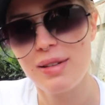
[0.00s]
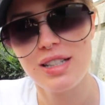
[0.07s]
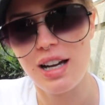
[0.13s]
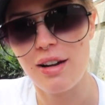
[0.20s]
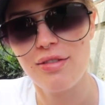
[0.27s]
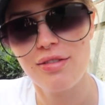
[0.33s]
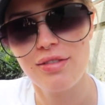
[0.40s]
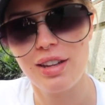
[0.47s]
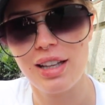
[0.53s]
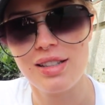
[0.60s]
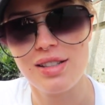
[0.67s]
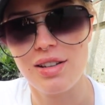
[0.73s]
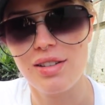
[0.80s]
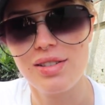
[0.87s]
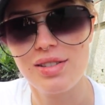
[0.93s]
been tough,
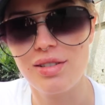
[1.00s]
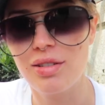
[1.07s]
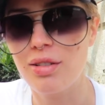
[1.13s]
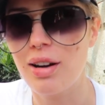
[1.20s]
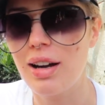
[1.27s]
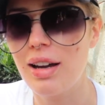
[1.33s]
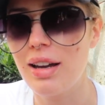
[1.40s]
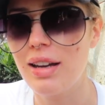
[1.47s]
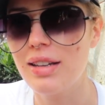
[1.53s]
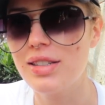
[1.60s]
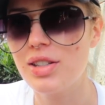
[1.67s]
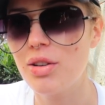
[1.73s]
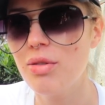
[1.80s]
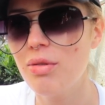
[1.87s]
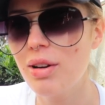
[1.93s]
that's all. So I
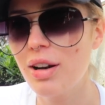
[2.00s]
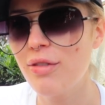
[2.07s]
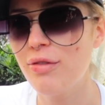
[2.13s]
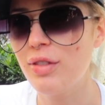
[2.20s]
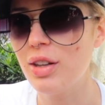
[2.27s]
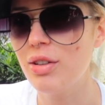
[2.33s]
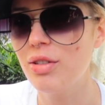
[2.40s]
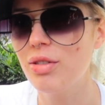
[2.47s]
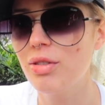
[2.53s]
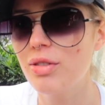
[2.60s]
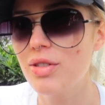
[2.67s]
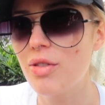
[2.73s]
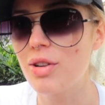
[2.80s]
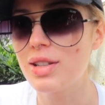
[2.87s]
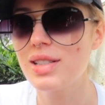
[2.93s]
don't want to feel
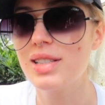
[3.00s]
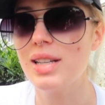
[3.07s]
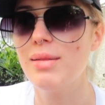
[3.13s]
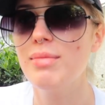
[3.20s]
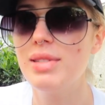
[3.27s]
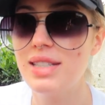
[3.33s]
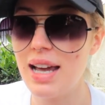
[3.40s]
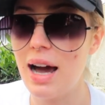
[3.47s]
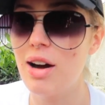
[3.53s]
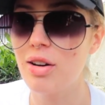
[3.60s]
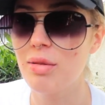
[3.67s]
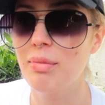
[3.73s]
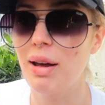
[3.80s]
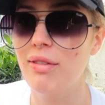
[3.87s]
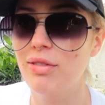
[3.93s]
or seem down
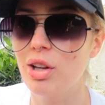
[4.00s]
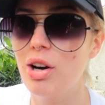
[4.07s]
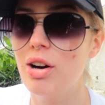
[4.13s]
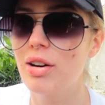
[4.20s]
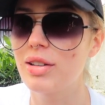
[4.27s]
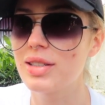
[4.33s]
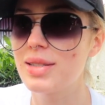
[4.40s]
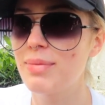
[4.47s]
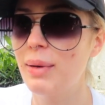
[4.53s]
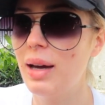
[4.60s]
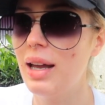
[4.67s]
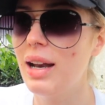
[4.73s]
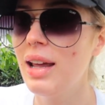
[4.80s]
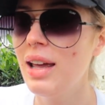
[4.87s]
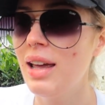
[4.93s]
in my vlogs,
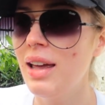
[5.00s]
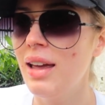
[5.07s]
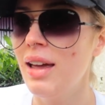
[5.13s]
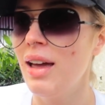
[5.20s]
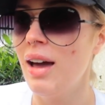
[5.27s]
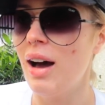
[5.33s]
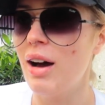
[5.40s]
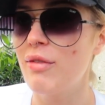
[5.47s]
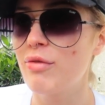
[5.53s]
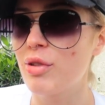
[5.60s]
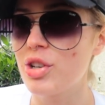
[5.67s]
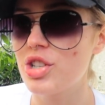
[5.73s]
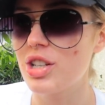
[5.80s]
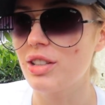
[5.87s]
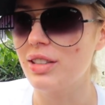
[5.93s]
but
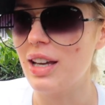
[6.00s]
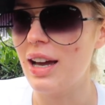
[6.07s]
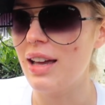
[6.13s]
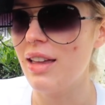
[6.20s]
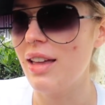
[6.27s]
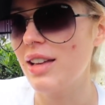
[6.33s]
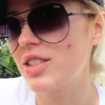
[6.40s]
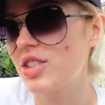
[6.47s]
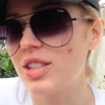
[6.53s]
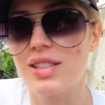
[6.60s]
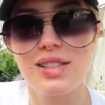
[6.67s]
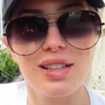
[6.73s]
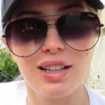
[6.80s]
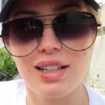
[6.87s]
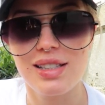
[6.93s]
unfortunately, it's
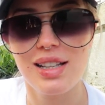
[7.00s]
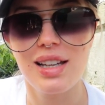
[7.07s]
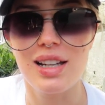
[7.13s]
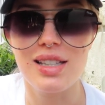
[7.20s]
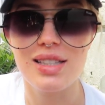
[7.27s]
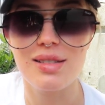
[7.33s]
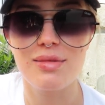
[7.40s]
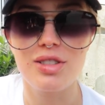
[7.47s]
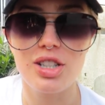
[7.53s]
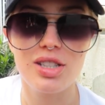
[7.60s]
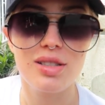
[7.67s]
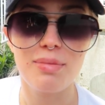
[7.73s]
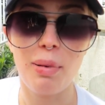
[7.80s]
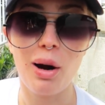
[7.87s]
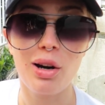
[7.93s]
just, like I said, it's
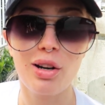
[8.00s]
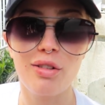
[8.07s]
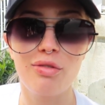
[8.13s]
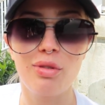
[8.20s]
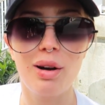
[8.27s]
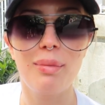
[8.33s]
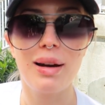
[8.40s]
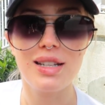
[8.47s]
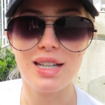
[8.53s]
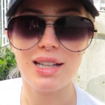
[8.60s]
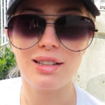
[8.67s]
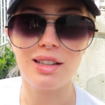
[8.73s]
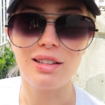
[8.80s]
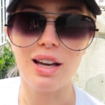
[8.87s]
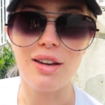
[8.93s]
just a part of what my
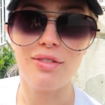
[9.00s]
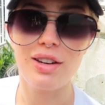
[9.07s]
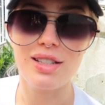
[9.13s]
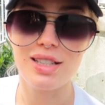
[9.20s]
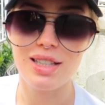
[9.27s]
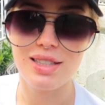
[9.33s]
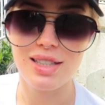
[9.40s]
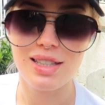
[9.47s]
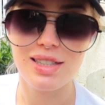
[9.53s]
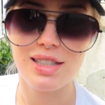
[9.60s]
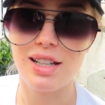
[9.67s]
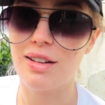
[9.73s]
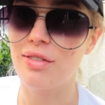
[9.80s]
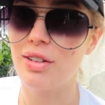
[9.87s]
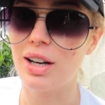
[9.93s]
daily life has
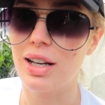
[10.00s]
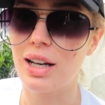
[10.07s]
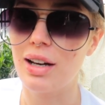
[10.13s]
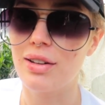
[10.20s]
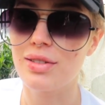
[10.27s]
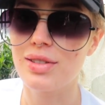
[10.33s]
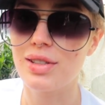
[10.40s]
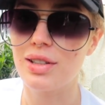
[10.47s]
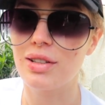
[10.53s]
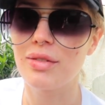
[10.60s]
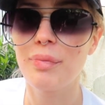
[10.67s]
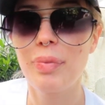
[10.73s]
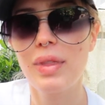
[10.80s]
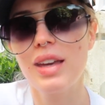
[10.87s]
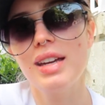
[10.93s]
consisted of right now. So
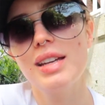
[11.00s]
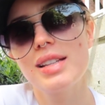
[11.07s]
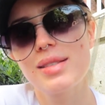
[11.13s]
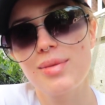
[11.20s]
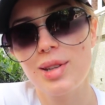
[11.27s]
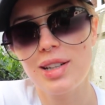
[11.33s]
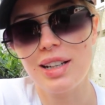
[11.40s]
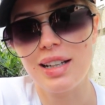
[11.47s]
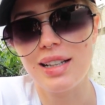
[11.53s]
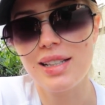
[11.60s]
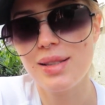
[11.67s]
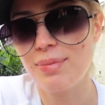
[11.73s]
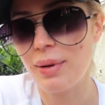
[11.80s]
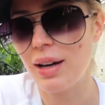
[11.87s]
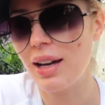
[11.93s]
it is what it
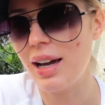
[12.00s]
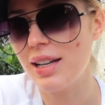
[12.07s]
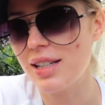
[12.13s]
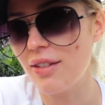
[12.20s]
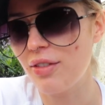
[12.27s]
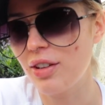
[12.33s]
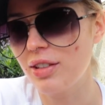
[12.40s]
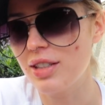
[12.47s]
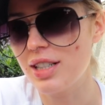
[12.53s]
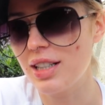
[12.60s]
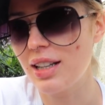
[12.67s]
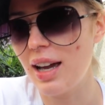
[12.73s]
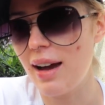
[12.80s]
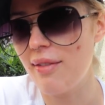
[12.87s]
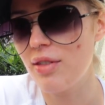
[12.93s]
is, but I definitely
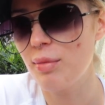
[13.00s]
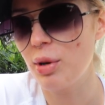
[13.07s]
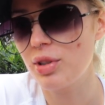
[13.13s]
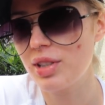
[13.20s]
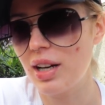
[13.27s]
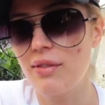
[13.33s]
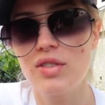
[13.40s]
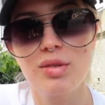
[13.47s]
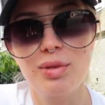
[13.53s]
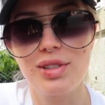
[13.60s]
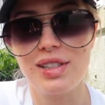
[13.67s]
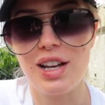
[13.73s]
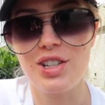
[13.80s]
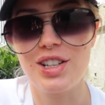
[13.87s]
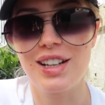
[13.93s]
didn't have the most comfortable
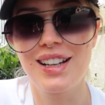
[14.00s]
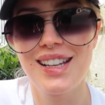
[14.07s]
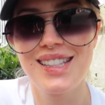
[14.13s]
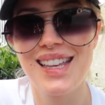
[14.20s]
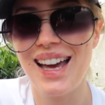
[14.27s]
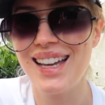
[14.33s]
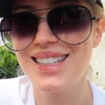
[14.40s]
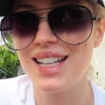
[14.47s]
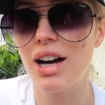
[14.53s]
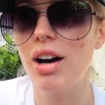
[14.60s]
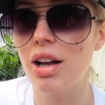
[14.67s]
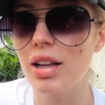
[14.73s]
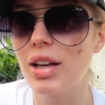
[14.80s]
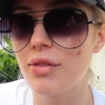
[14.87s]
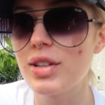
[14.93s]
session because that's
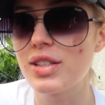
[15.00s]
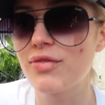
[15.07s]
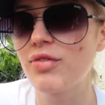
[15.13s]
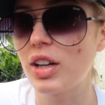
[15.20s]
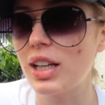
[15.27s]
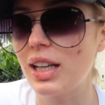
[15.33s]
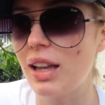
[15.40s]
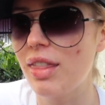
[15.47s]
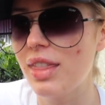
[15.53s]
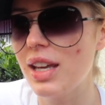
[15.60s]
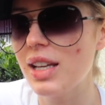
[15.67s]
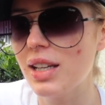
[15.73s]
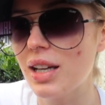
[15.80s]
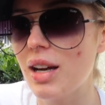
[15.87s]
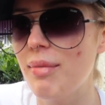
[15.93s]
all I was freaking
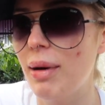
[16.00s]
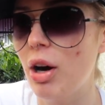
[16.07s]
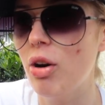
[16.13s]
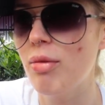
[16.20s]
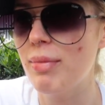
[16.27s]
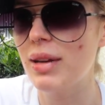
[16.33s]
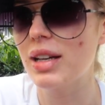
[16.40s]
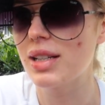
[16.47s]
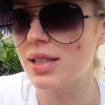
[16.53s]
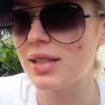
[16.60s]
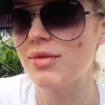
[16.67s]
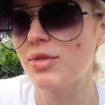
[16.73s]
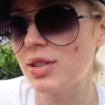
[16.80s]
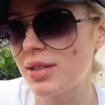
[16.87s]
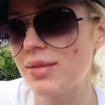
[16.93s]
thinking about, because
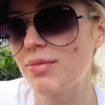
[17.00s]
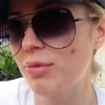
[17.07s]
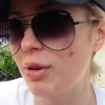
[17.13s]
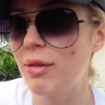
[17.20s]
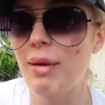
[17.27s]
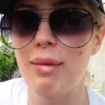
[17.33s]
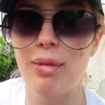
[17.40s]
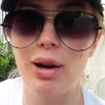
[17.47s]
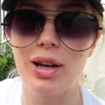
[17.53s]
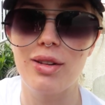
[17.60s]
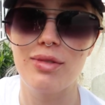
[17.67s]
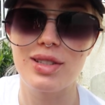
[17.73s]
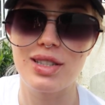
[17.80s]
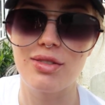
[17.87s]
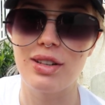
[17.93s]
it was what my body
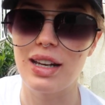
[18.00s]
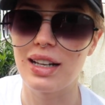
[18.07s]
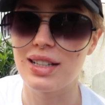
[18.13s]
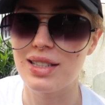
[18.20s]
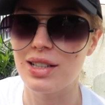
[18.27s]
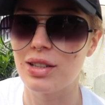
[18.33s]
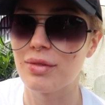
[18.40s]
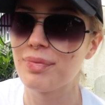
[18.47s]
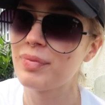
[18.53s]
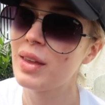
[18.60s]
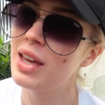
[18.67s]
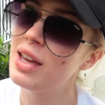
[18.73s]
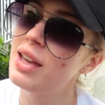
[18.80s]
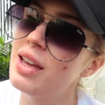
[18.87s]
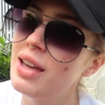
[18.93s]
was doing. So
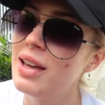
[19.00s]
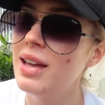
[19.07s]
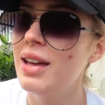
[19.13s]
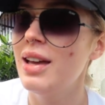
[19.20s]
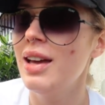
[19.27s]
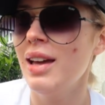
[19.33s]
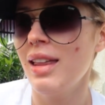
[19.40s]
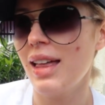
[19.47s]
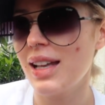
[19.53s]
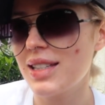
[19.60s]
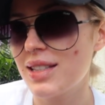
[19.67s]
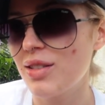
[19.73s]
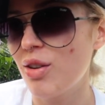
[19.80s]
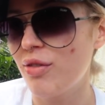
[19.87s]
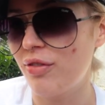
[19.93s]

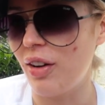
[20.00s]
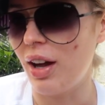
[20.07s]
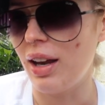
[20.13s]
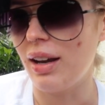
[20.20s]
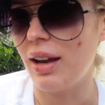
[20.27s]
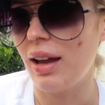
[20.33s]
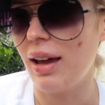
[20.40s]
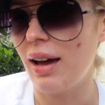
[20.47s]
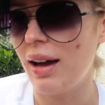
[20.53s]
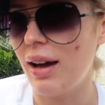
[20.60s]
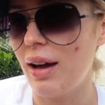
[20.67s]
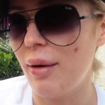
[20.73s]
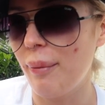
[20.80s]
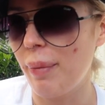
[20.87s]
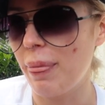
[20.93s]
that's no fun.
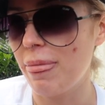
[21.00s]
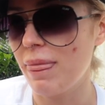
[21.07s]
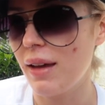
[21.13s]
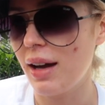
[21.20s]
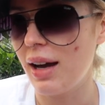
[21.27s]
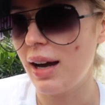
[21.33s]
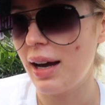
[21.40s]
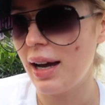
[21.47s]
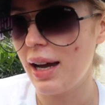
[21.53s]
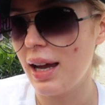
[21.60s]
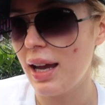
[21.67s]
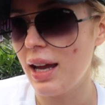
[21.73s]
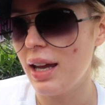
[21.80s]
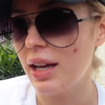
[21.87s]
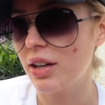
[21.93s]

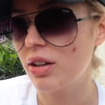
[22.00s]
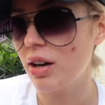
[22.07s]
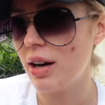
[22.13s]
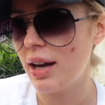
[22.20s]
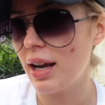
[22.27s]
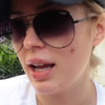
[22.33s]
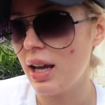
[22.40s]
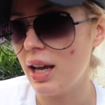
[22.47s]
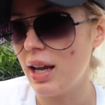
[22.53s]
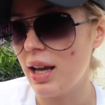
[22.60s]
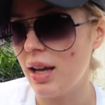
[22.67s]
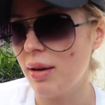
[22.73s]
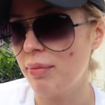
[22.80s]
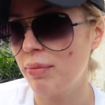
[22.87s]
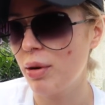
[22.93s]
I got
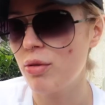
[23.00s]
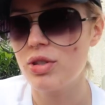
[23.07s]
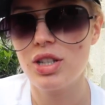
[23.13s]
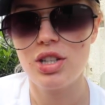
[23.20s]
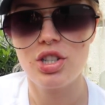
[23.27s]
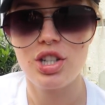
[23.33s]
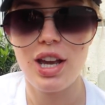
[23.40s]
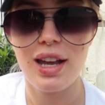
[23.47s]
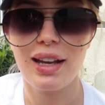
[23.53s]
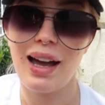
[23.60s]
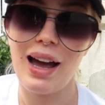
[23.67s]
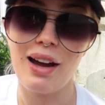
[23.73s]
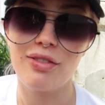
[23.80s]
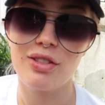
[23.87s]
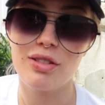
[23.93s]
a protein shake
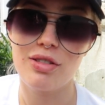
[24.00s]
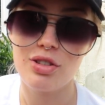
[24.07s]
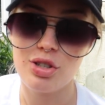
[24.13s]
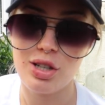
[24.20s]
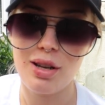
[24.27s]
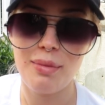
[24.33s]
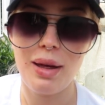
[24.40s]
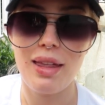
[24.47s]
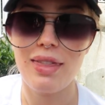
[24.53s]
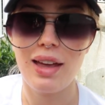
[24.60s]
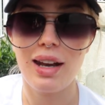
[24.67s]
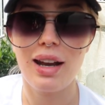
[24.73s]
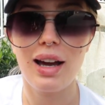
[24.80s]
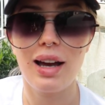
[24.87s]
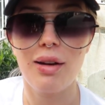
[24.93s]
after the gym, and
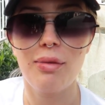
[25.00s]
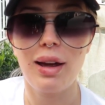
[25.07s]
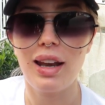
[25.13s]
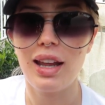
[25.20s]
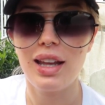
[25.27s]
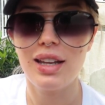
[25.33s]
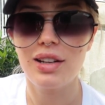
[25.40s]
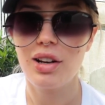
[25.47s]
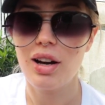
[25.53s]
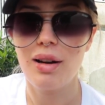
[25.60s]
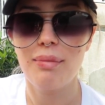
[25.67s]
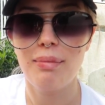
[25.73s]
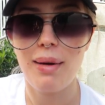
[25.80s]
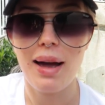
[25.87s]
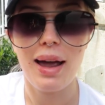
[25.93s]
then I went and
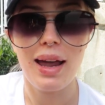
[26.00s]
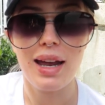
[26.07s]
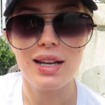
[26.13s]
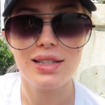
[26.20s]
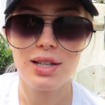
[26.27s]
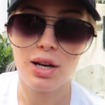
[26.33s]
got my